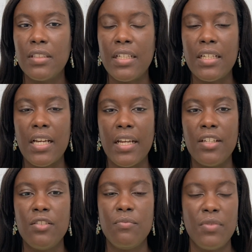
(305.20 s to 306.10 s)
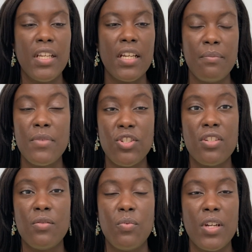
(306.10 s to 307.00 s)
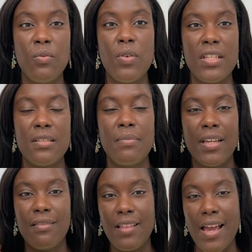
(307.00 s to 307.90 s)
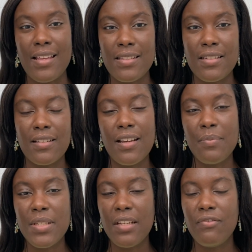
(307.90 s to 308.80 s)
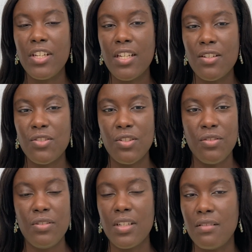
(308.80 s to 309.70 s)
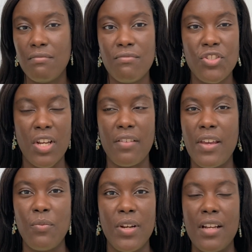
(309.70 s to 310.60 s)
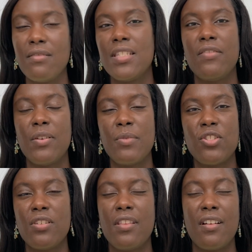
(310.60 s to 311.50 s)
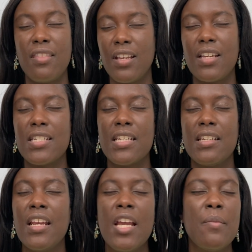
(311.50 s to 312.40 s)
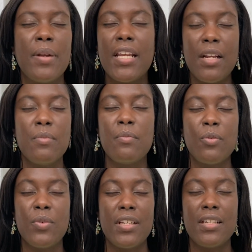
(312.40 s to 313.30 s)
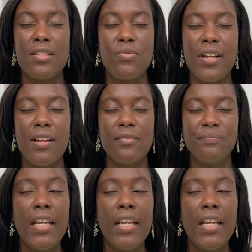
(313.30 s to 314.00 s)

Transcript: And I think I mentioned what it was in my last update video, so you can check that one out and see if I mentioned it there. I think I did, but I can't remember what it is right now.